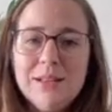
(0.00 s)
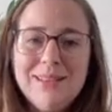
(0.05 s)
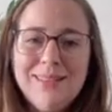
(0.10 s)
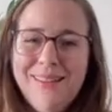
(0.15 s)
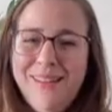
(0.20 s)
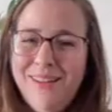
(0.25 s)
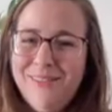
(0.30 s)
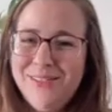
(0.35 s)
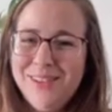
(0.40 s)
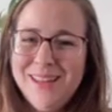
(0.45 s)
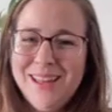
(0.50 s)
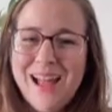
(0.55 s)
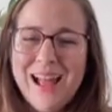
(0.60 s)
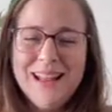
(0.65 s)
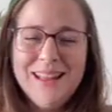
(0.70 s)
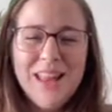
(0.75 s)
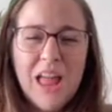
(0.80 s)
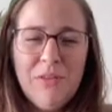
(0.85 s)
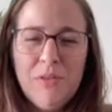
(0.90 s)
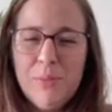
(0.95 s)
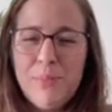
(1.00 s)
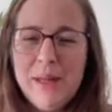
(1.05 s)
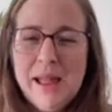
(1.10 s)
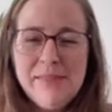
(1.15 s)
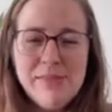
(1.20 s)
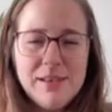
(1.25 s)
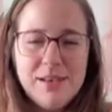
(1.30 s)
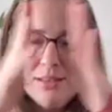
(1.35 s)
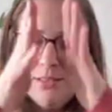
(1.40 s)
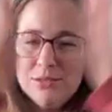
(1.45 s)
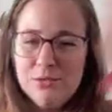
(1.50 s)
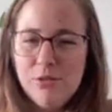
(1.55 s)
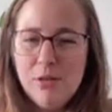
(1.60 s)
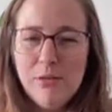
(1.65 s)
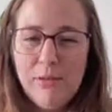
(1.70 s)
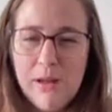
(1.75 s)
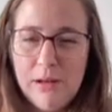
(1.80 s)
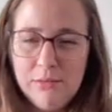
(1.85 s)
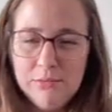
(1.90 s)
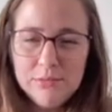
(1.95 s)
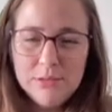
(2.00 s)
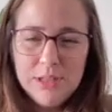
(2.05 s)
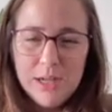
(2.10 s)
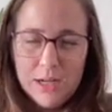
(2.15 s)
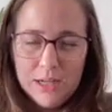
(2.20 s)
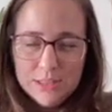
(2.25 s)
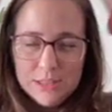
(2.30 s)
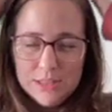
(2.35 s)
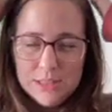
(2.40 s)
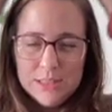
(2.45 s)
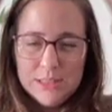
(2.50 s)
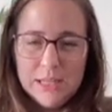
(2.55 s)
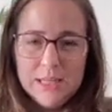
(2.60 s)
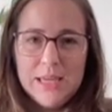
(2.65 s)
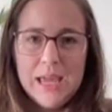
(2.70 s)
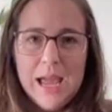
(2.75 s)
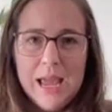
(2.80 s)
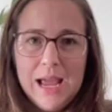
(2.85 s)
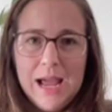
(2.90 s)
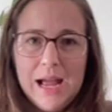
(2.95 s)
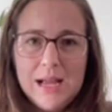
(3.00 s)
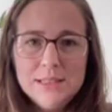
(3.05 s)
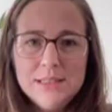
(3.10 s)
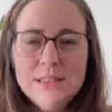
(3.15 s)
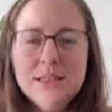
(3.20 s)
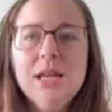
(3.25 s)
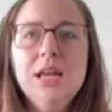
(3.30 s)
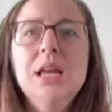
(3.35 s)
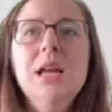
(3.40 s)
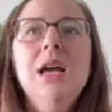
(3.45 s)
Love it. I love a plant that doesn't grow out. Gosh, it's just like chaos.